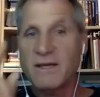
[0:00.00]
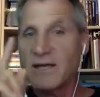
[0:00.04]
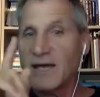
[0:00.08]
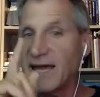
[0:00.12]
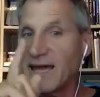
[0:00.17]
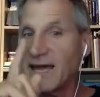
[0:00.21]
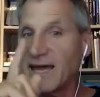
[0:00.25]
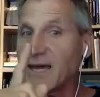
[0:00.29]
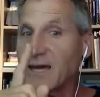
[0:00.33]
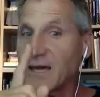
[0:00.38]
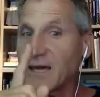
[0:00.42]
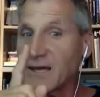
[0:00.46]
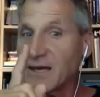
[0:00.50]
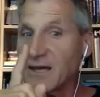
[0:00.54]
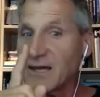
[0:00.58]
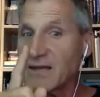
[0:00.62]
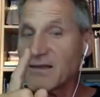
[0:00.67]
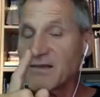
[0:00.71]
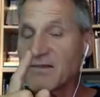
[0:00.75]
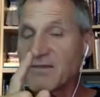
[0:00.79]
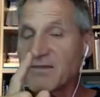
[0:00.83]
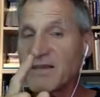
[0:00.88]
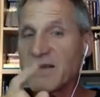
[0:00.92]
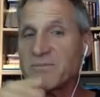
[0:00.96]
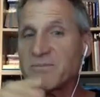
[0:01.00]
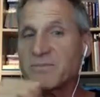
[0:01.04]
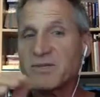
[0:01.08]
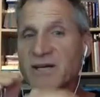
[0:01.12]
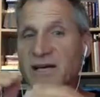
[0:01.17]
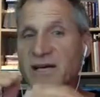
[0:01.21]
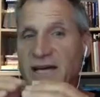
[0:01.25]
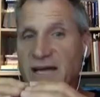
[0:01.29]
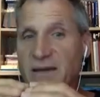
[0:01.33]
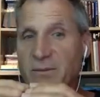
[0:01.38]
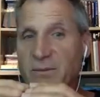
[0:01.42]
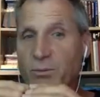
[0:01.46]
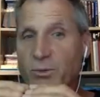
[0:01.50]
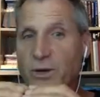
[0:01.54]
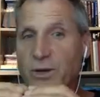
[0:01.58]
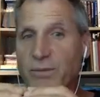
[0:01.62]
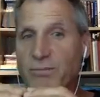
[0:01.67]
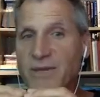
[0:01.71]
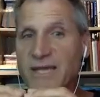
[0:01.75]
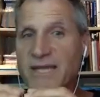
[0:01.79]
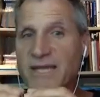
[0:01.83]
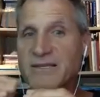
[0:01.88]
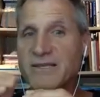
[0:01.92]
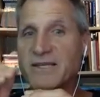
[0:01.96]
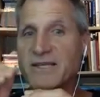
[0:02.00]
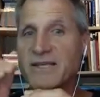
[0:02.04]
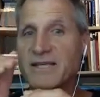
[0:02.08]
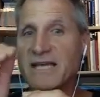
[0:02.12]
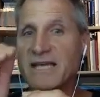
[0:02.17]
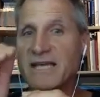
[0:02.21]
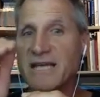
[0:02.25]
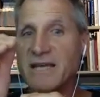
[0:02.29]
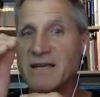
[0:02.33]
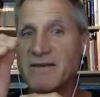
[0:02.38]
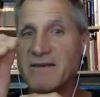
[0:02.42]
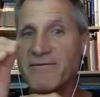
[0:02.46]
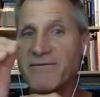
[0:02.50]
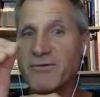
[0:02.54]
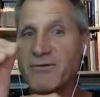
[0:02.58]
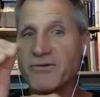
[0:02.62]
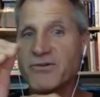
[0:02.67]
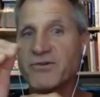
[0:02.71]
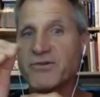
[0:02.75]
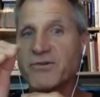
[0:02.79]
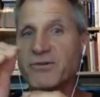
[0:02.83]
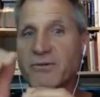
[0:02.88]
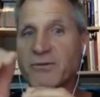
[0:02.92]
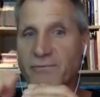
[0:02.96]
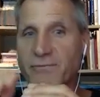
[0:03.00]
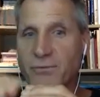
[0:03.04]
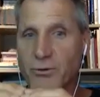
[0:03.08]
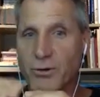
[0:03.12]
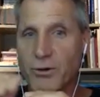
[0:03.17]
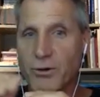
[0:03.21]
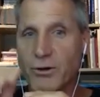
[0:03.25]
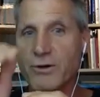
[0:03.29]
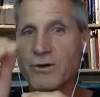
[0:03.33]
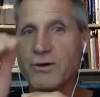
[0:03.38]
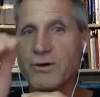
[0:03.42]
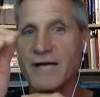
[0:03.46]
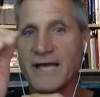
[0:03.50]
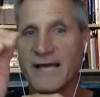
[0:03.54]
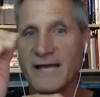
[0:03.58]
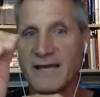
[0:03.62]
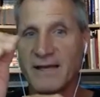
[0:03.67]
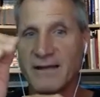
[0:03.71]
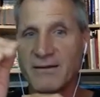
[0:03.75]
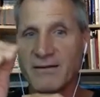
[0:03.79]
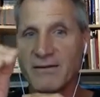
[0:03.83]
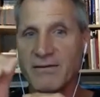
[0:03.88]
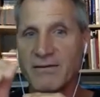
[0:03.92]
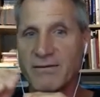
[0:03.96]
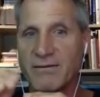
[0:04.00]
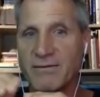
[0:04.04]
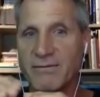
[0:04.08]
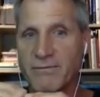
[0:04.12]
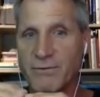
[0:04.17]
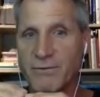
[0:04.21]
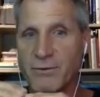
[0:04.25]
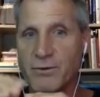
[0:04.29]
And at the same time, we meet the need for learning, for